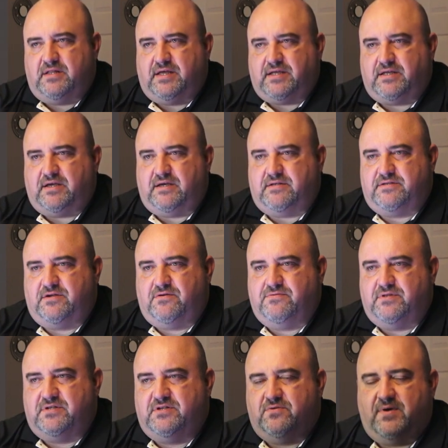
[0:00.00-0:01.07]
like uh,
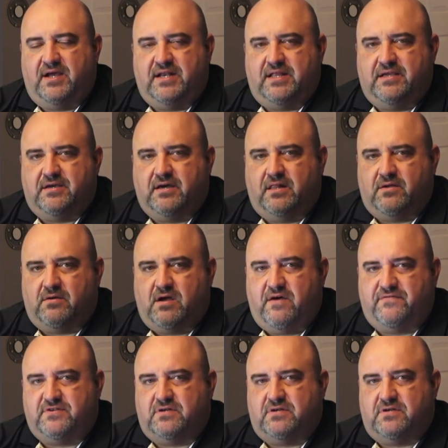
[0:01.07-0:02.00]
turn the two I D color off,